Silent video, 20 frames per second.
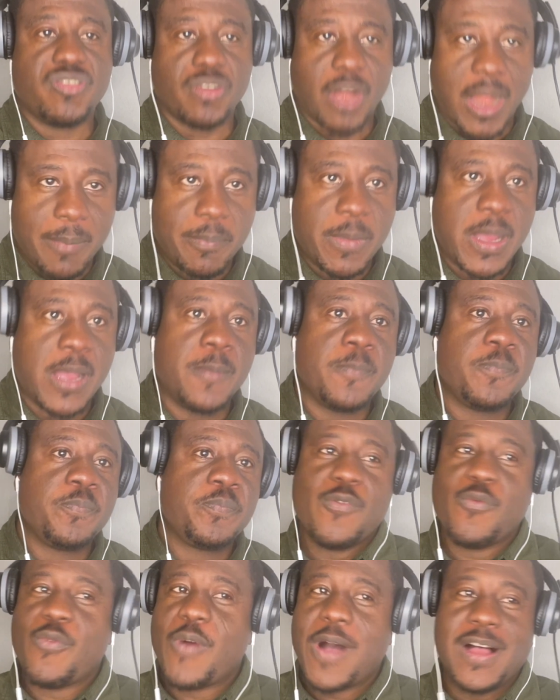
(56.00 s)
drama.
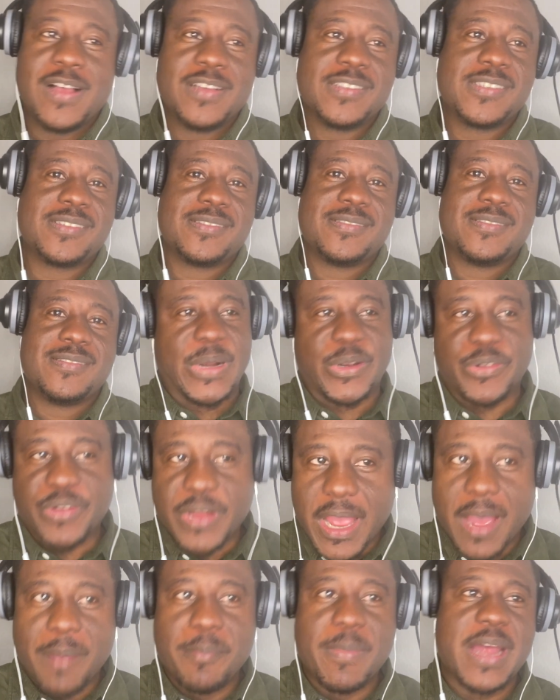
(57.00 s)
Whilst
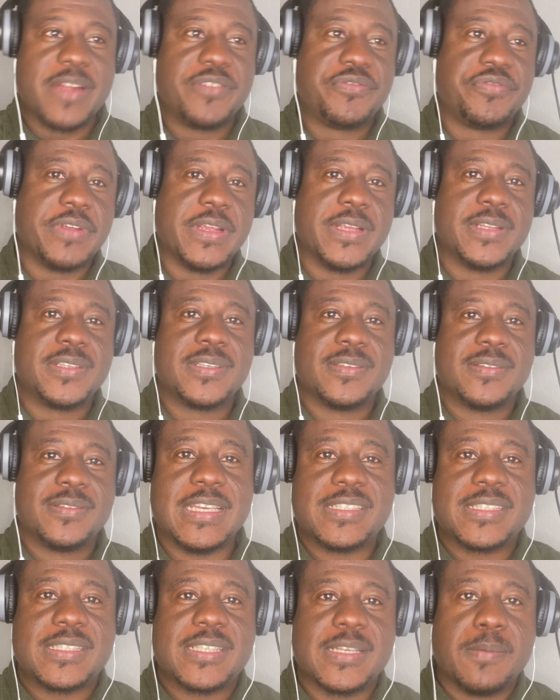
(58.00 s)
Real Madrid
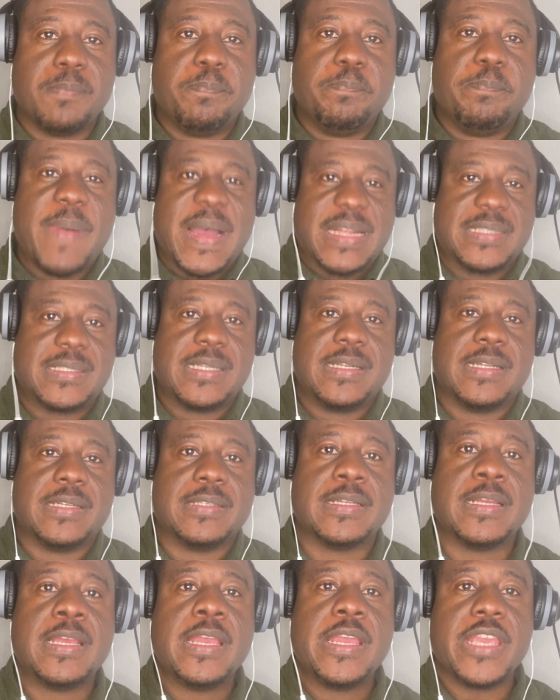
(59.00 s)
is still
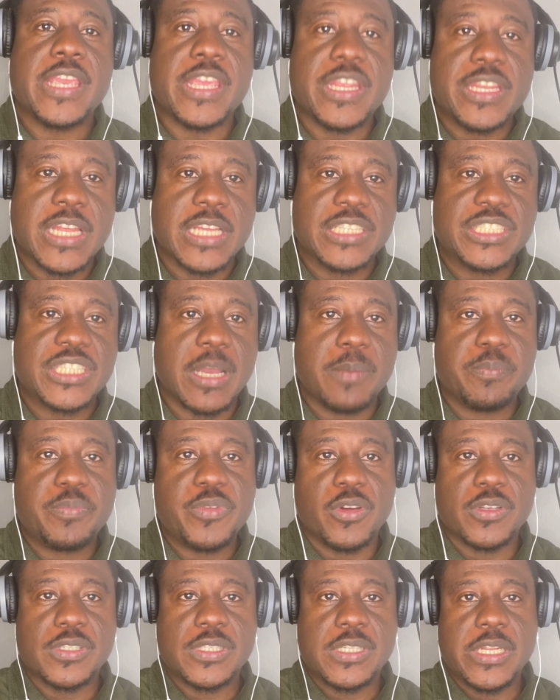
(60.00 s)
battling in the
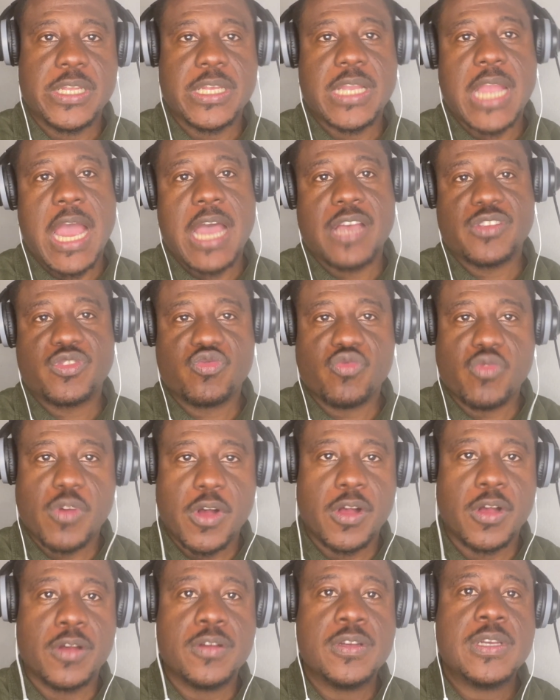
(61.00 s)
Champions League as
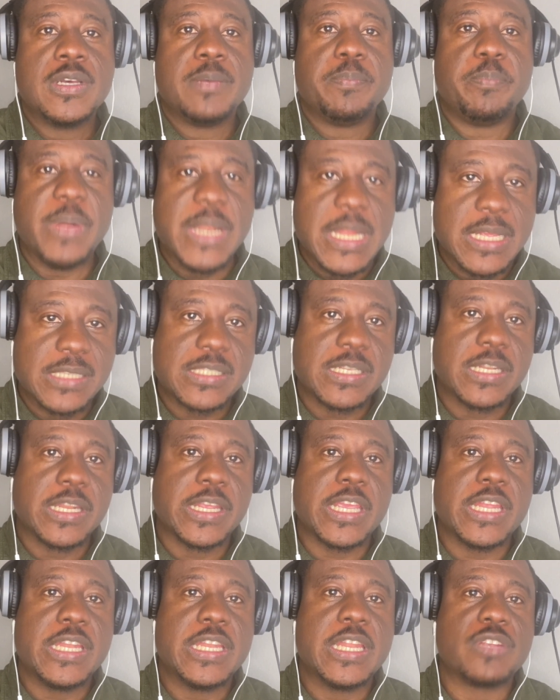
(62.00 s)
well, placing
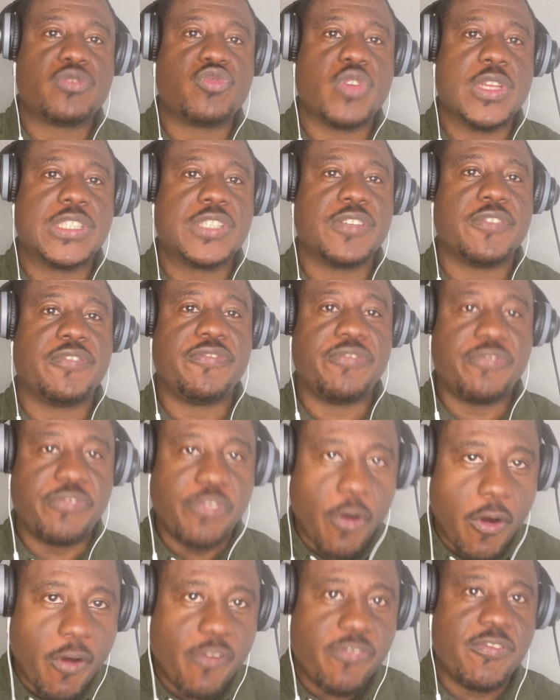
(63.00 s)
in the
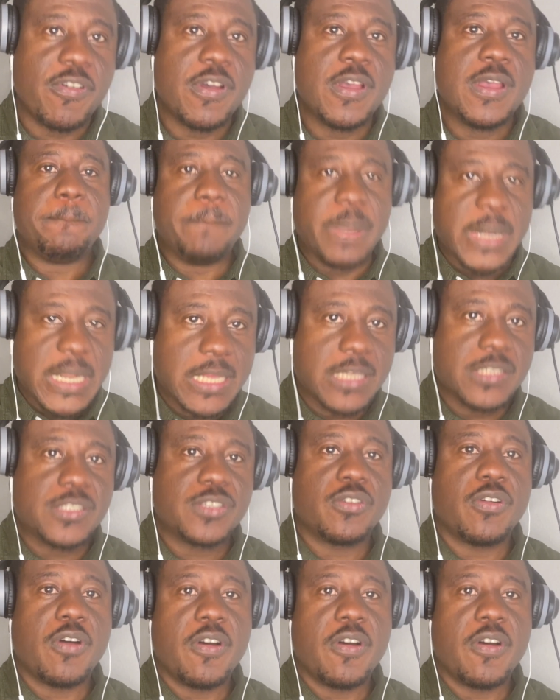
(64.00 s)
24th place